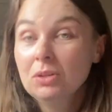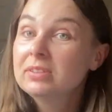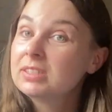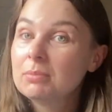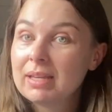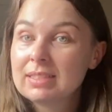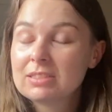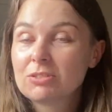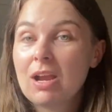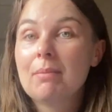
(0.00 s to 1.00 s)
Also my
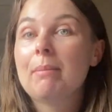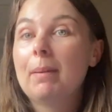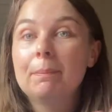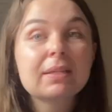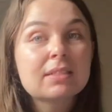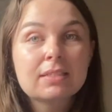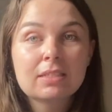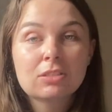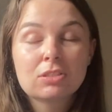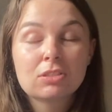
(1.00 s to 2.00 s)
Instagram and my business
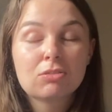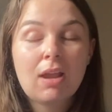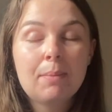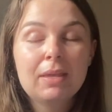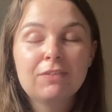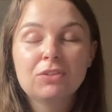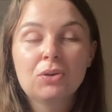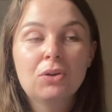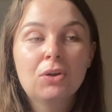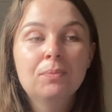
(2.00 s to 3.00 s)
Instagram, if
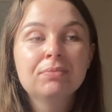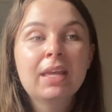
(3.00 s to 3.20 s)
you're